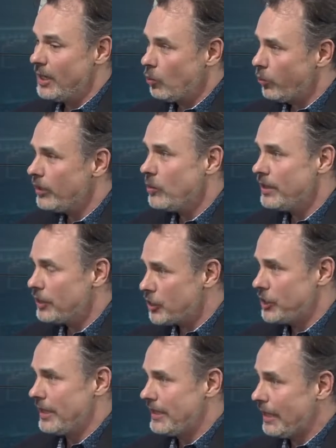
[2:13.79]
we're going to
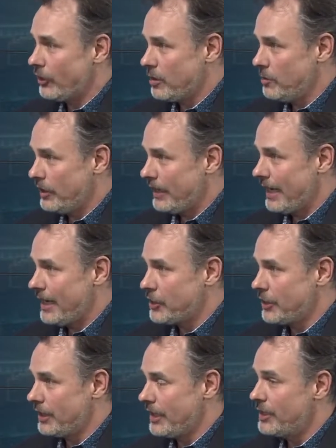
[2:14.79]
shut down
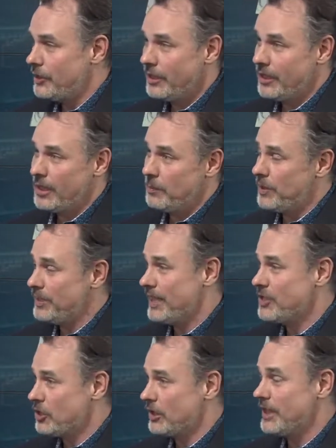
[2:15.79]
communication, and you're going to get
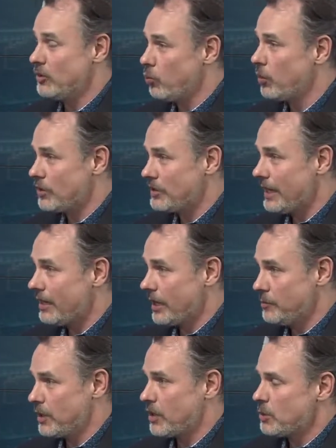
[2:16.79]
potentially worse
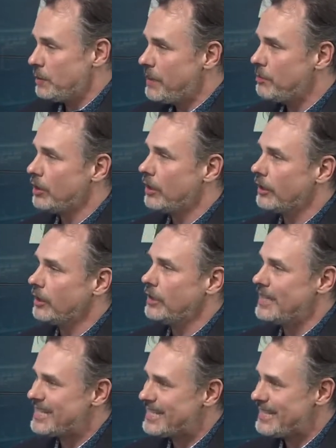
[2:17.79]
outcomes because people aren't going
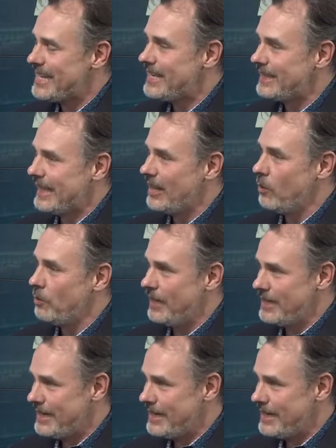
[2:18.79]
to seek the help they